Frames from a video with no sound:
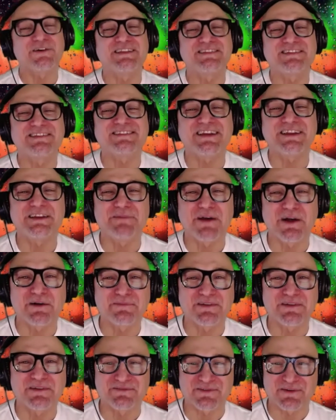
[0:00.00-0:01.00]
he's in sunny oh,
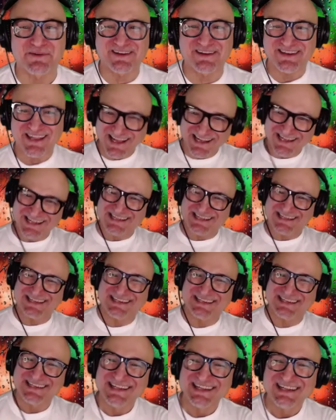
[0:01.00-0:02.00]
Melbourne, that's, everyone.
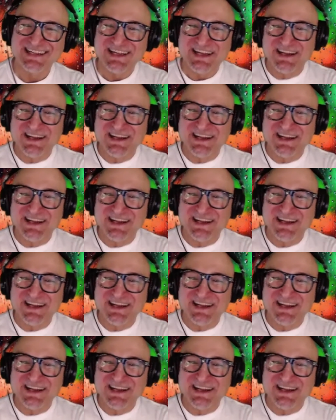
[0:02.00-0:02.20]
that's, that's